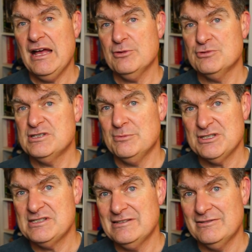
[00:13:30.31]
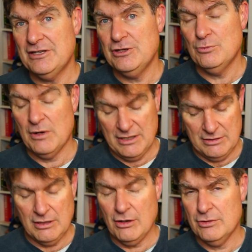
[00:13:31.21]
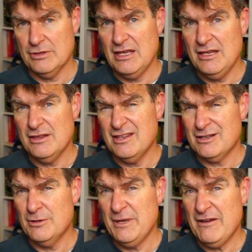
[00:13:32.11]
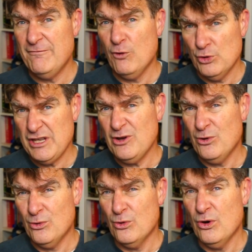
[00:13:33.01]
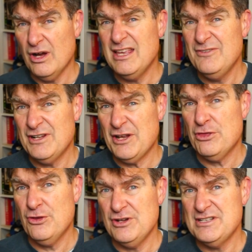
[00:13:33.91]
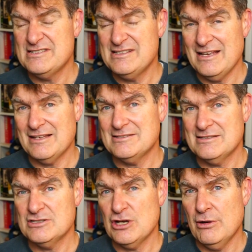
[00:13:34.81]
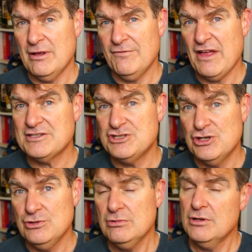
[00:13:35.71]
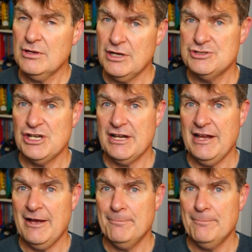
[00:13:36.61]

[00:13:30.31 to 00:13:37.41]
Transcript: There is someone selling you one on either that could be a 40 or even a 36. So if that's you, go check it out.